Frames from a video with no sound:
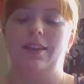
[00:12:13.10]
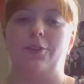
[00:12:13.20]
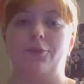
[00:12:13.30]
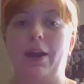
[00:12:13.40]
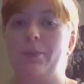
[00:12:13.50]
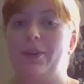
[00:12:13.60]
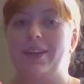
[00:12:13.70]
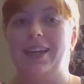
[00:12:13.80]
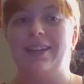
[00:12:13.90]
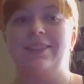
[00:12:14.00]
the fabric
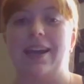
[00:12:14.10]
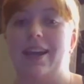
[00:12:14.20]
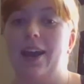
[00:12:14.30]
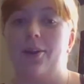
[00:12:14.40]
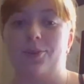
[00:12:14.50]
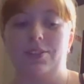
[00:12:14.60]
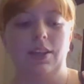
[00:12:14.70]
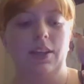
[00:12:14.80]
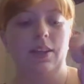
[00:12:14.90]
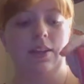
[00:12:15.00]
inside out
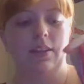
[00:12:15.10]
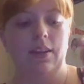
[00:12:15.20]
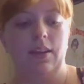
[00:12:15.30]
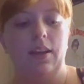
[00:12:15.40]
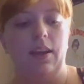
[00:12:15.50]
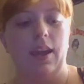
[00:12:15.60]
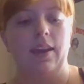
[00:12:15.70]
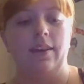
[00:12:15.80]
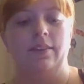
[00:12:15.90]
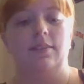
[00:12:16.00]

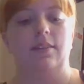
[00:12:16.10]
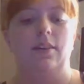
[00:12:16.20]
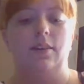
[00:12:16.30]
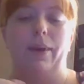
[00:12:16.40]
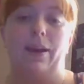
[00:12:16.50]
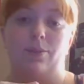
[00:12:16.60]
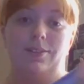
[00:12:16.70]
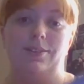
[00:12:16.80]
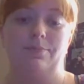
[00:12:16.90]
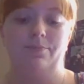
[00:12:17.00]
and
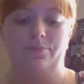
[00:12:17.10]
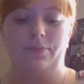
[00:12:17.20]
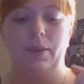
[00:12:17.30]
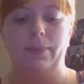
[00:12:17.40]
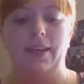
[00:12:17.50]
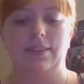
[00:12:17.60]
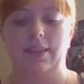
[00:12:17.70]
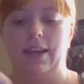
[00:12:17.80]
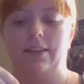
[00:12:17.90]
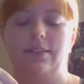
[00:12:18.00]
backwards because of
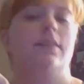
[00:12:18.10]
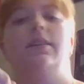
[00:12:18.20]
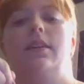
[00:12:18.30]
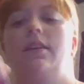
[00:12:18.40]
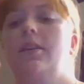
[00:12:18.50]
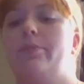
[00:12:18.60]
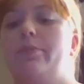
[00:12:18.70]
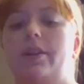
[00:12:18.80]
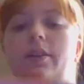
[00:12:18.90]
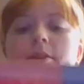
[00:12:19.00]
that. But